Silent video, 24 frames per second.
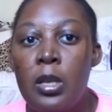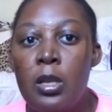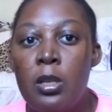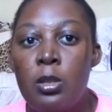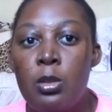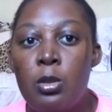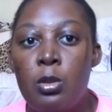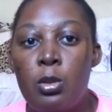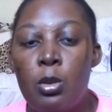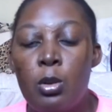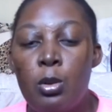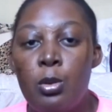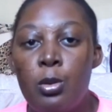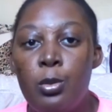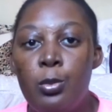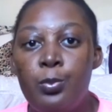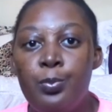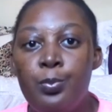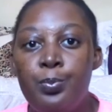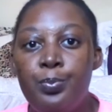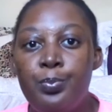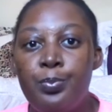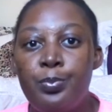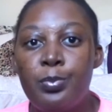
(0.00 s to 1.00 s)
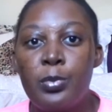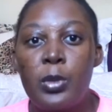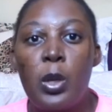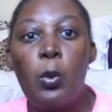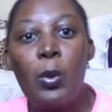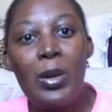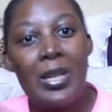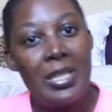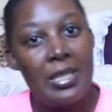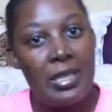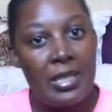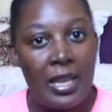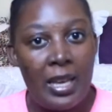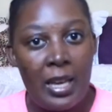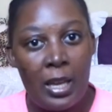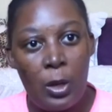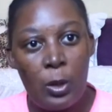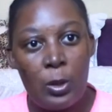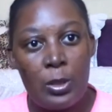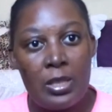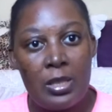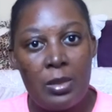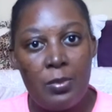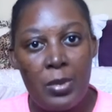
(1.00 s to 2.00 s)
So what is the
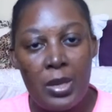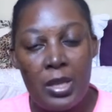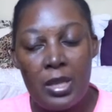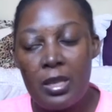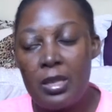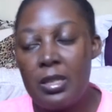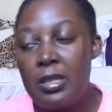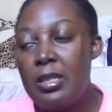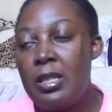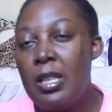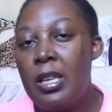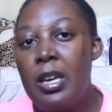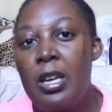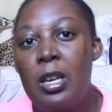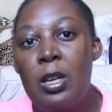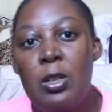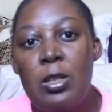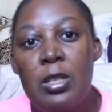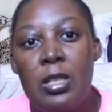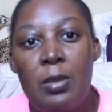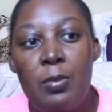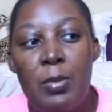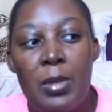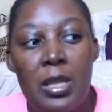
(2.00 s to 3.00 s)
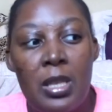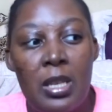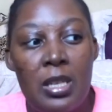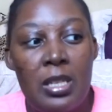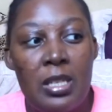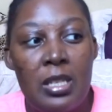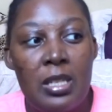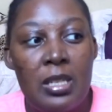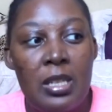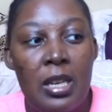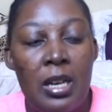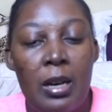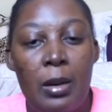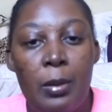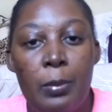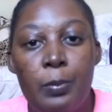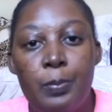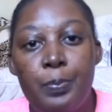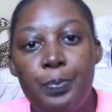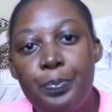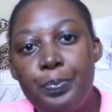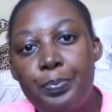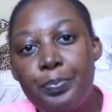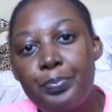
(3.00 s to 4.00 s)
L.O.C method? The L.O.C method is
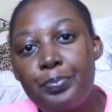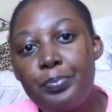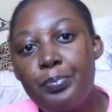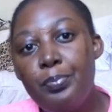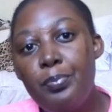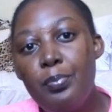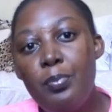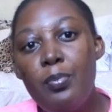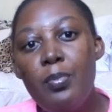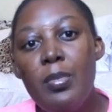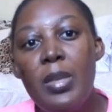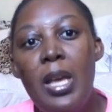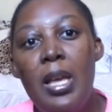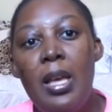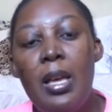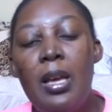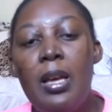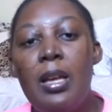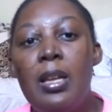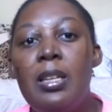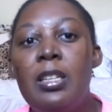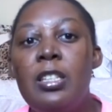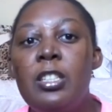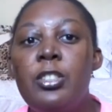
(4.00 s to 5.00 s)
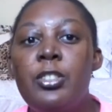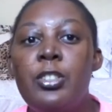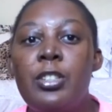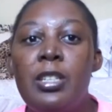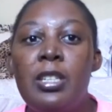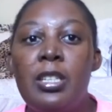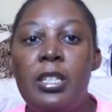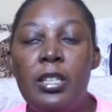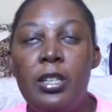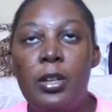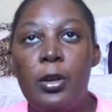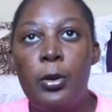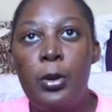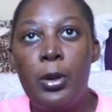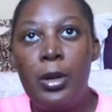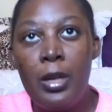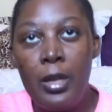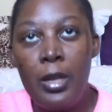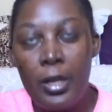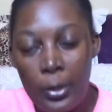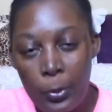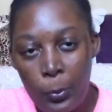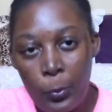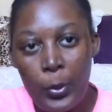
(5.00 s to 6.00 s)
literally
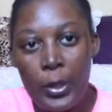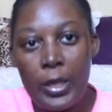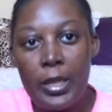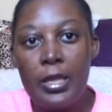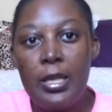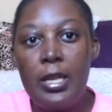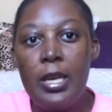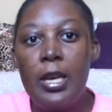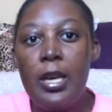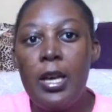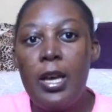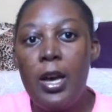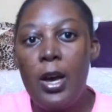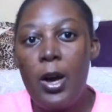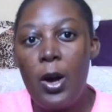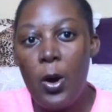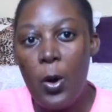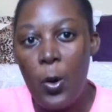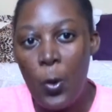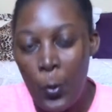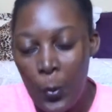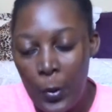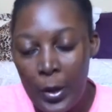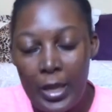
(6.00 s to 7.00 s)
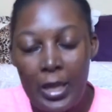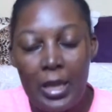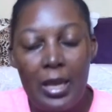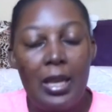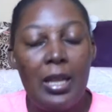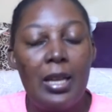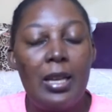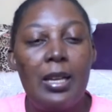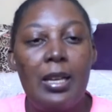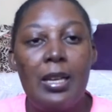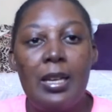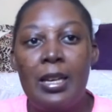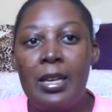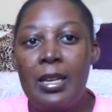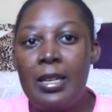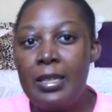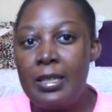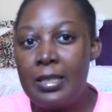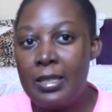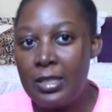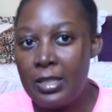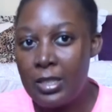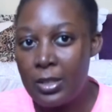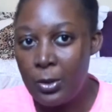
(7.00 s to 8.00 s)
liquid, oil
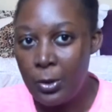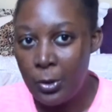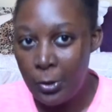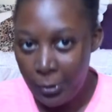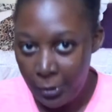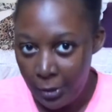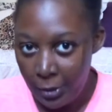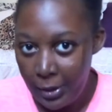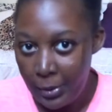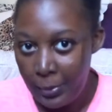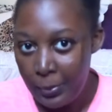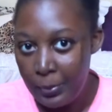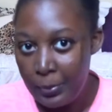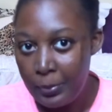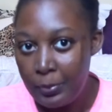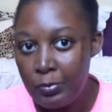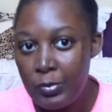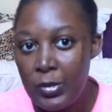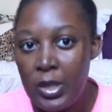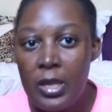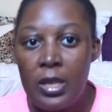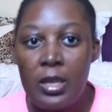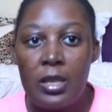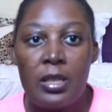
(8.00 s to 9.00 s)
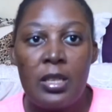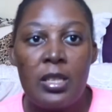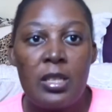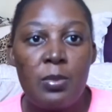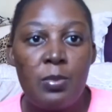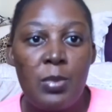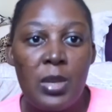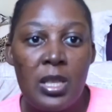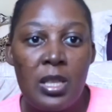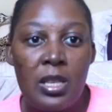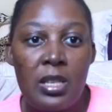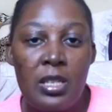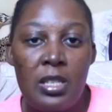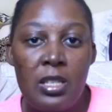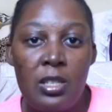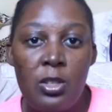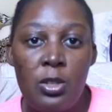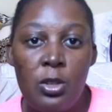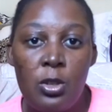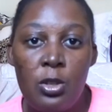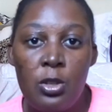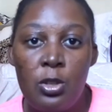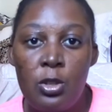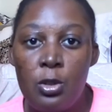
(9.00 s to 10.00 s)
and cream. This method is
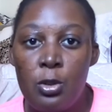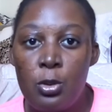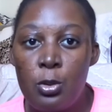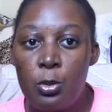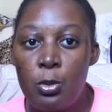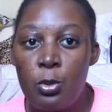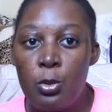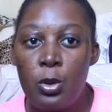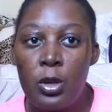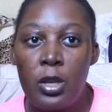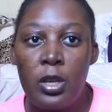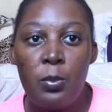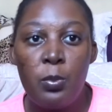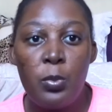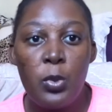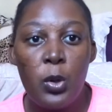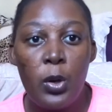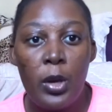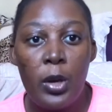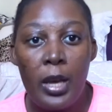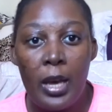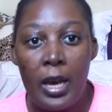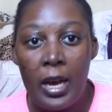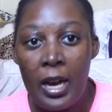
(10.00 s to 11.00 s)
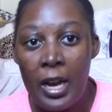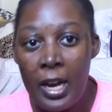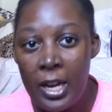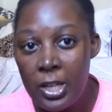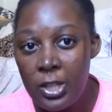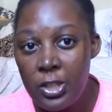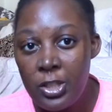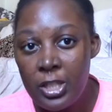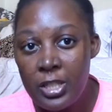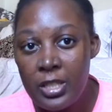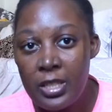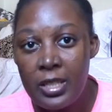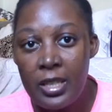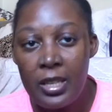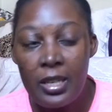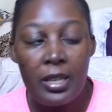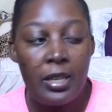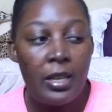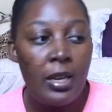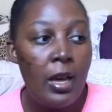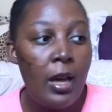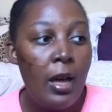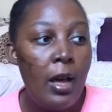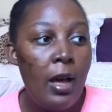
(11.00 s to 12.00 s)
used to keep your hair hydrated